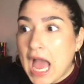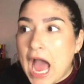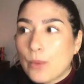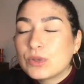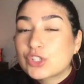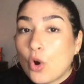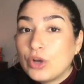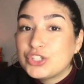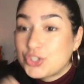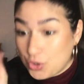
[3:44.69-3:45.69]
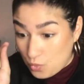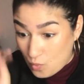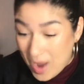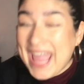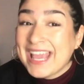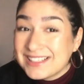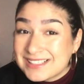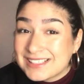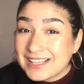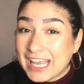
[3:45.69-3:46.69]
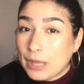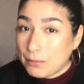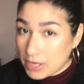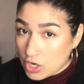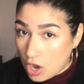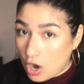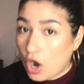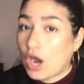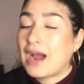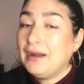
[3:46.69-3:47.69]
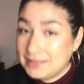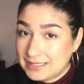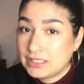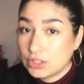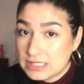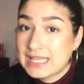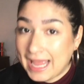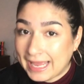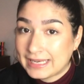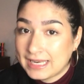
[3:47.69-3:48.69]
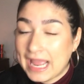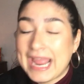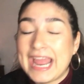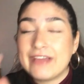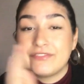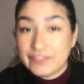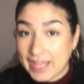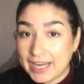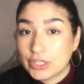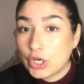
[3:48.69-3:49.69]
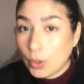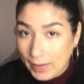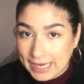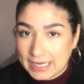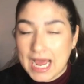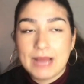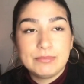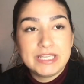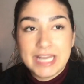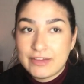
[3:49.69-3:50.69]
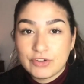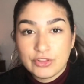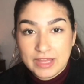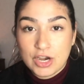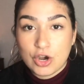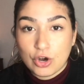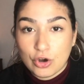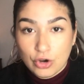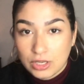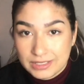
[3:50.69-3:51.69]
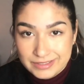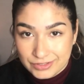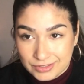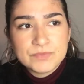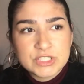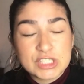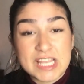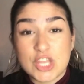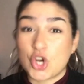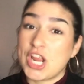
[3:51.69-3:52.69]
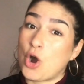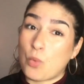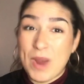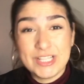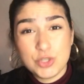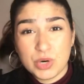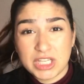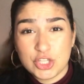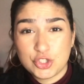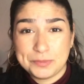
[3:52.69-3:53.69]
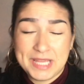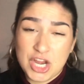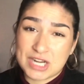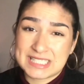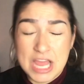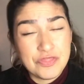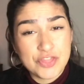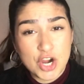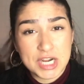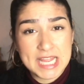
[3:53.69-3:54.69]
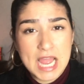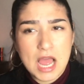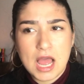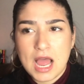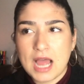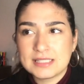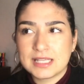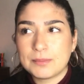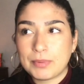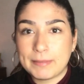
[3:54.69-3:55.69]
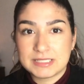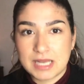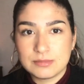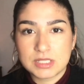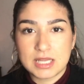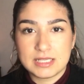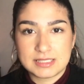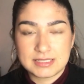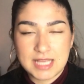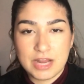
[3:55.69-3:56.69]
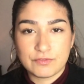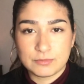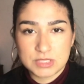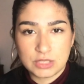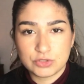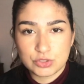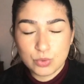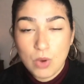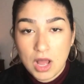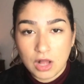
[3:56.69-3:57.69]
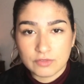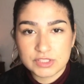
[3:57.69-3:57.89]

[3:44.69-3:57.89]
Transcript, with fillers: I was going to wait in my car until ten and then go in. I'm never there earlier. She's like, you're here way too early. You should be here at ten thirty. I said, but my time slot is at ten, from ten to twelve.